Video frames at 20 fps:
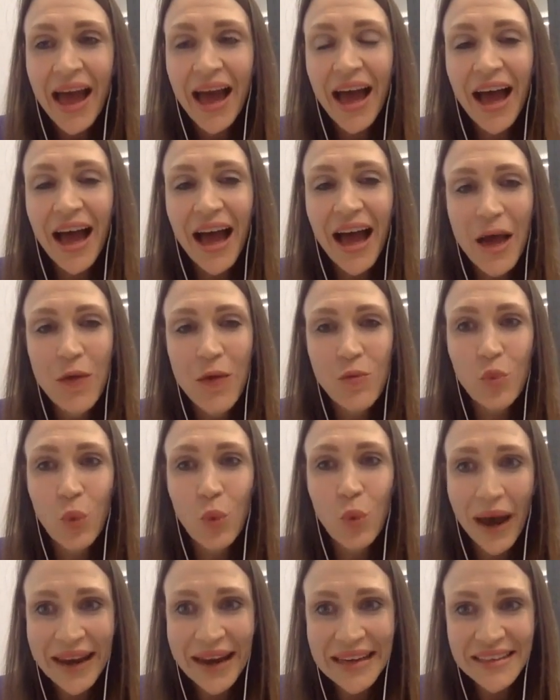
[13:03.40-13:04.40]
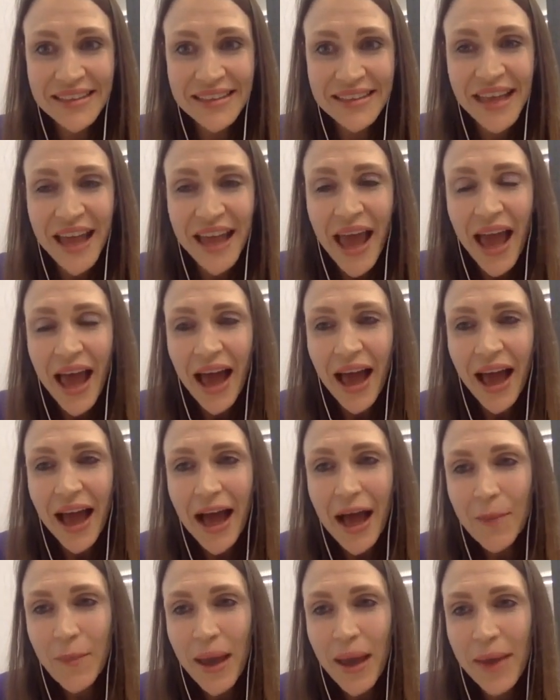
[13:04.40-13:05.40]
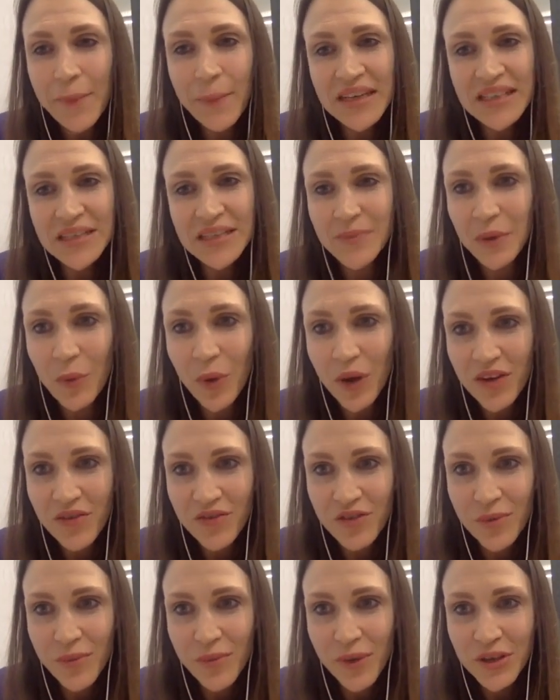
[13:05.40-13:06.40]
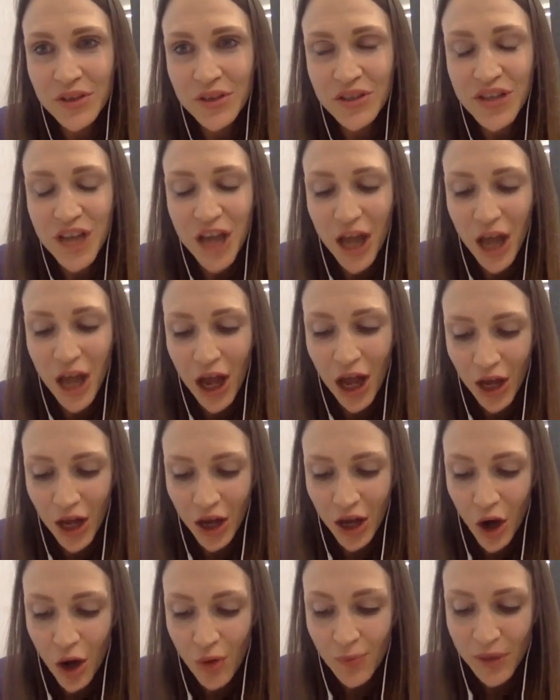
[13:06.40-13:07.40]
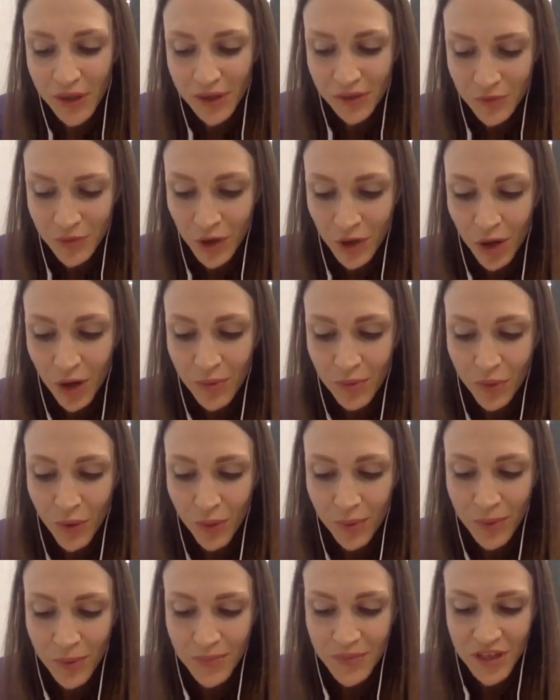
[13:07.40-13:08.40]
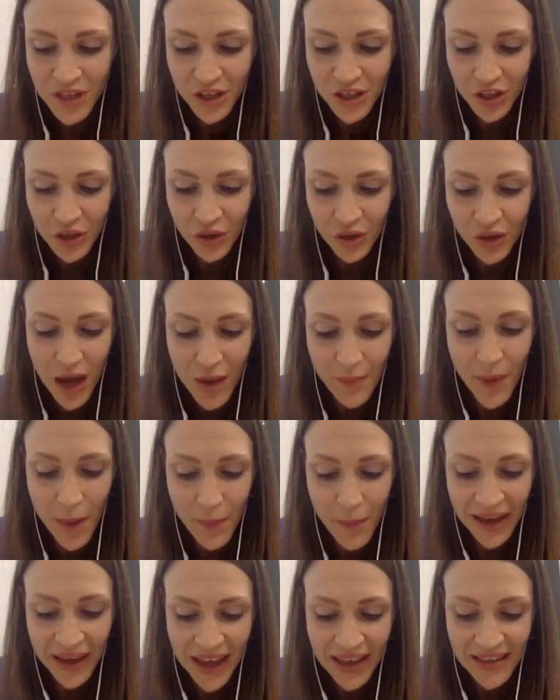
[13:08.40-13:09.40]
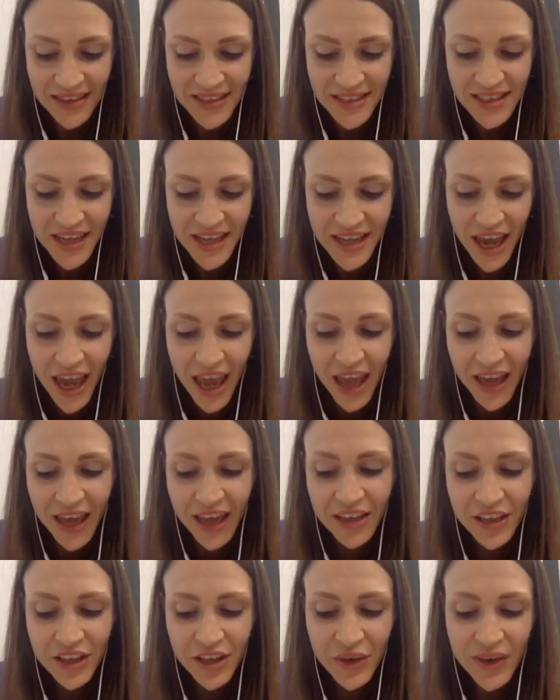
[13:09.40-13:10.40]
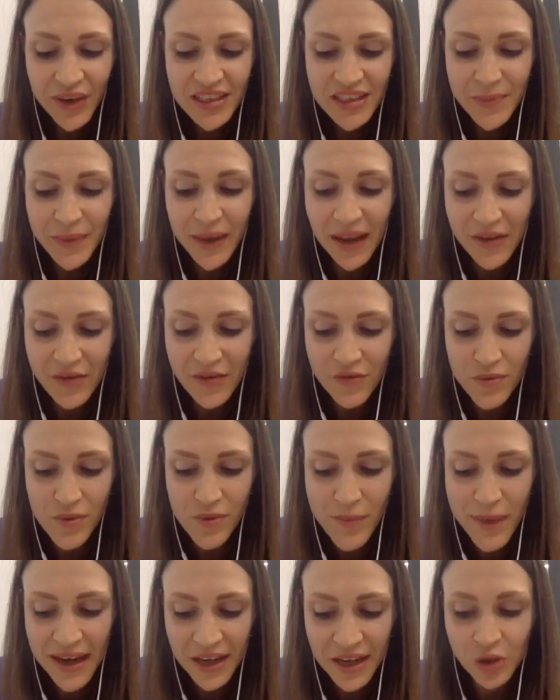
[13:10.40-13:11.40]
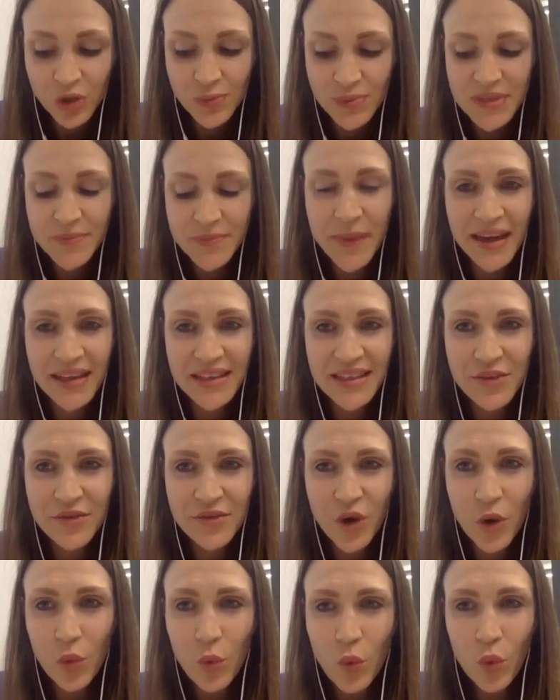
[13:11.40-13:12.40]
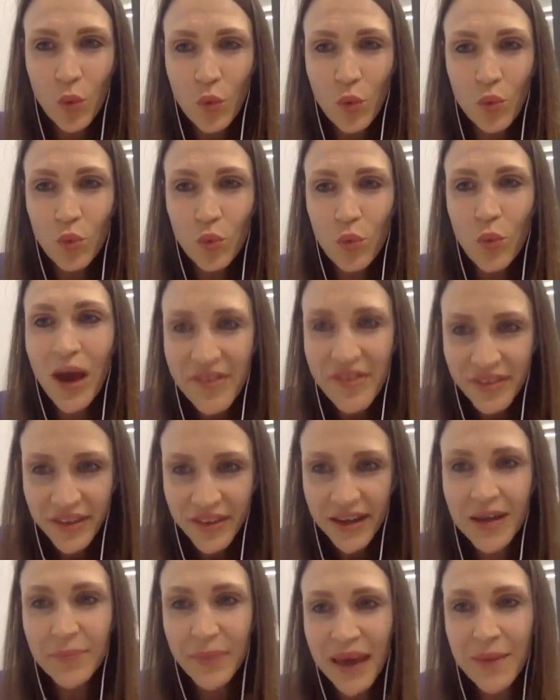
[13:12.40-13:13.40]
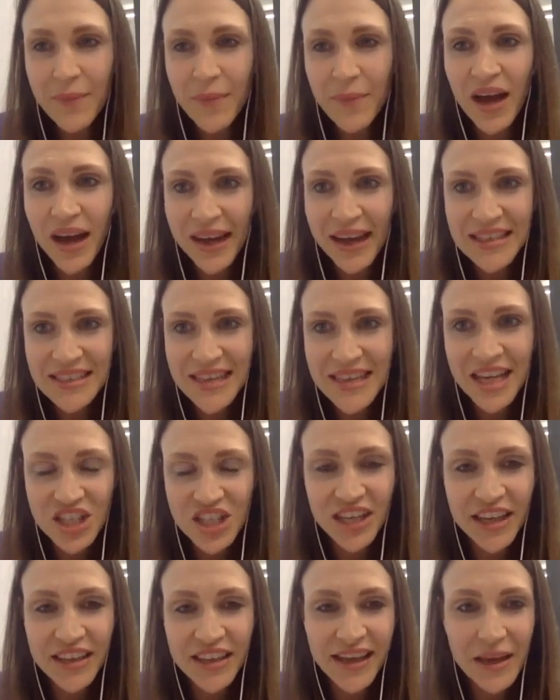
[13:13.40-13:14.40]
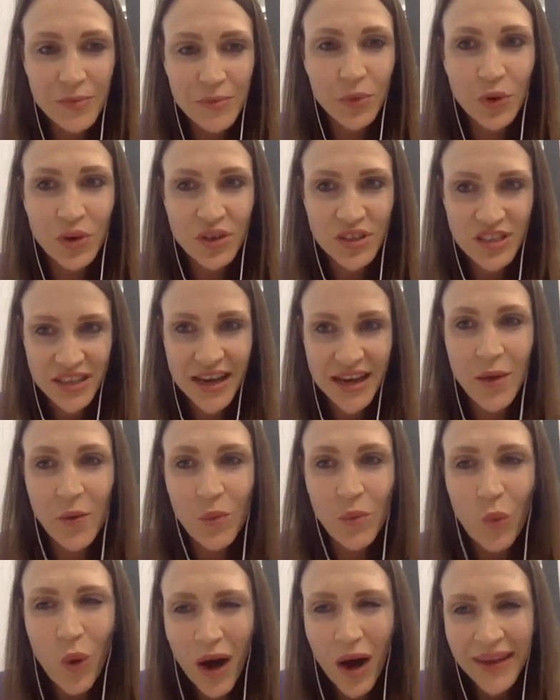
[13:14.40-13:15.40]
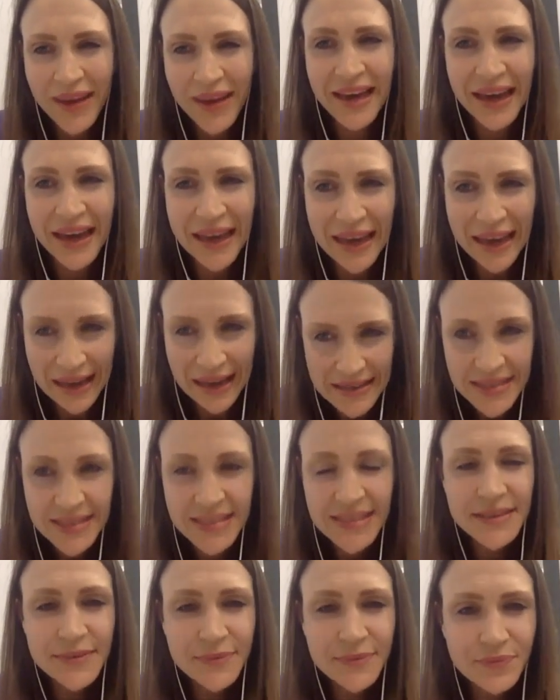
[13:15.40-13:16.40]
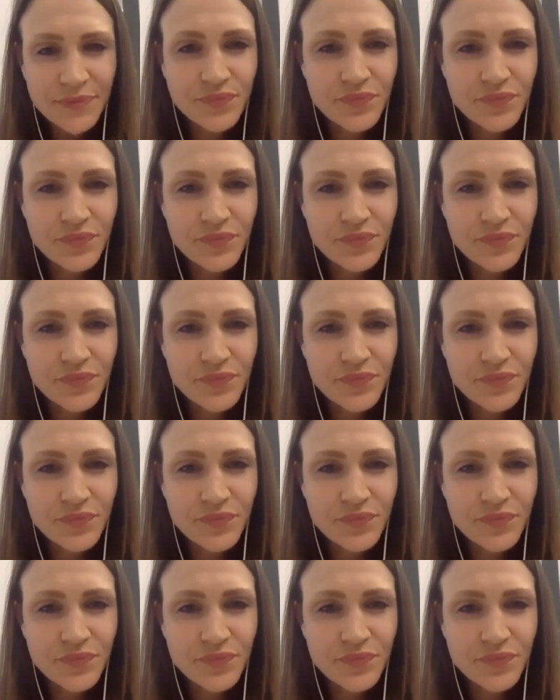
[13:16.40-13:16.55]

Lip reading: and weight. It must be one of the most common problems that you come up against. Can you explain from a medical perspective whether BMI is actually that important and why that is?